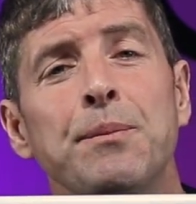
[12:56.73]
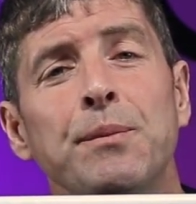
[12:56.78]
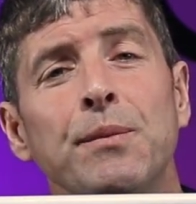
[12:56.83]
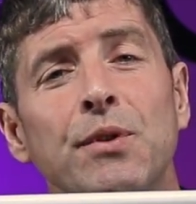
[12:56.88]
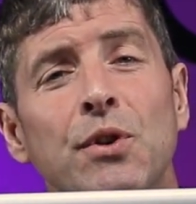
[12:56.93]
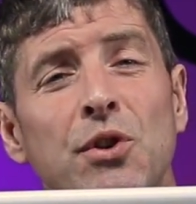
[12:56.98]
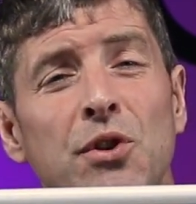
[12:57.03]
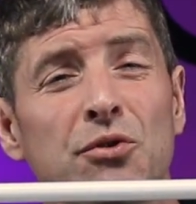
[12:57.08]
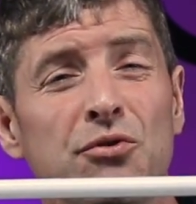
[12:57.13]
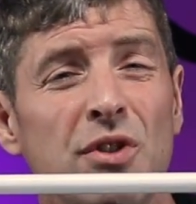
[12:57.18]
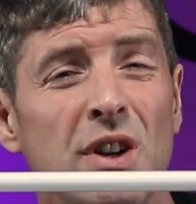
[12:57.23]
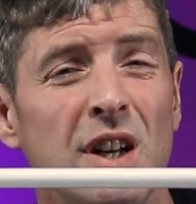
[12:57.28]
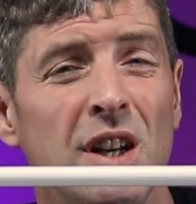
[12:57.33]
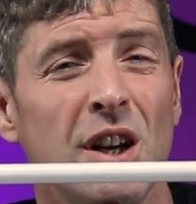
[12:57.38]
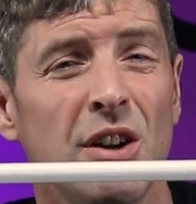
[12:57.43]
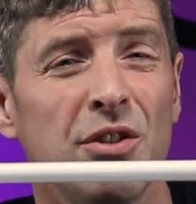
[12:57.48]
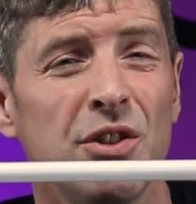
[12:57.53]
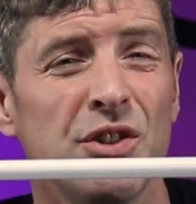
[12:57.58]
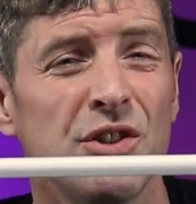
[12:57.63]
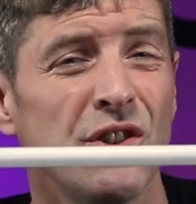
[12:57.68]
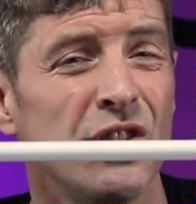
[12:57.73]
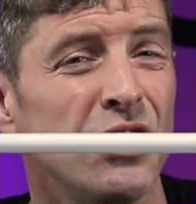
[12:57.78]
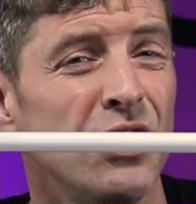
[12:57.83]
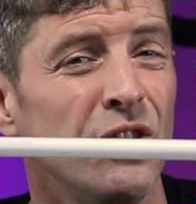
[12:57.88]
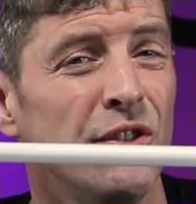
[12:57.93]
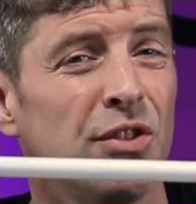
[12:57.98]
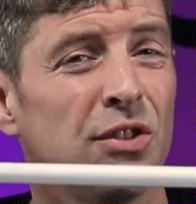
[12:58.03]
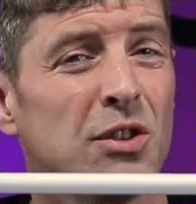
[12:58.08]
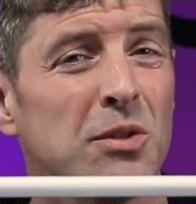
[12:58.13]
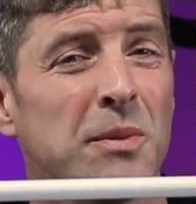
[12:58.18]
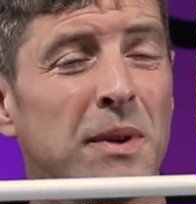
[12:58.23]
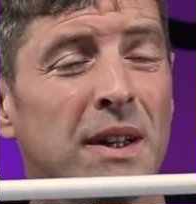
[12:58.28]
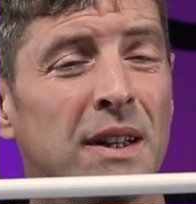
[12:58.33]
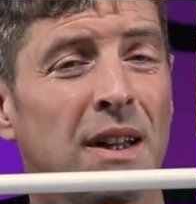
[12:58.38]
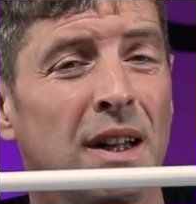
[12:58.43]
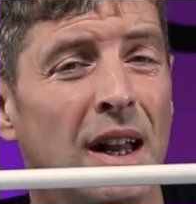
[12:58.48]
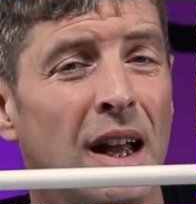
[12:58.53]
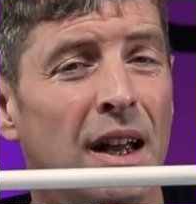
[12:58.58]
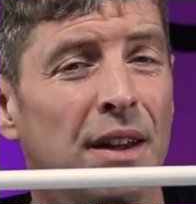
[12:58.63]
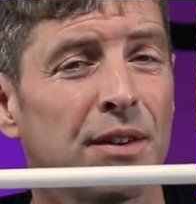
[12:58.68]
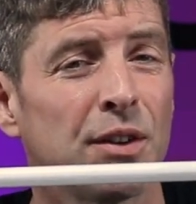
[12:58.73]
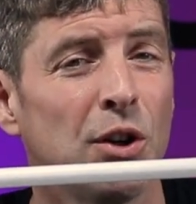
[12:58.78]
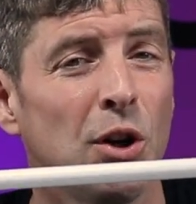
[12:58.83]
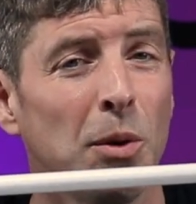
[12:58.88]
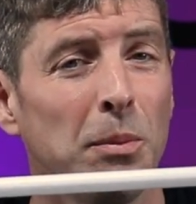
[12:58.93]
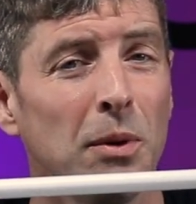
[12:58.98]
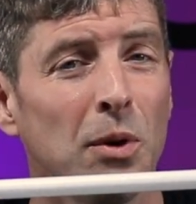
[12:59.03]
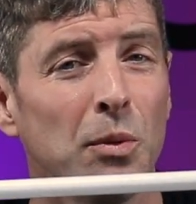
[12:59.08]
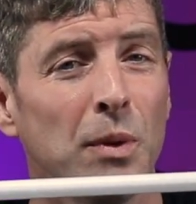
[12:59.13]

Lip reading: So you really only should use them in the last couple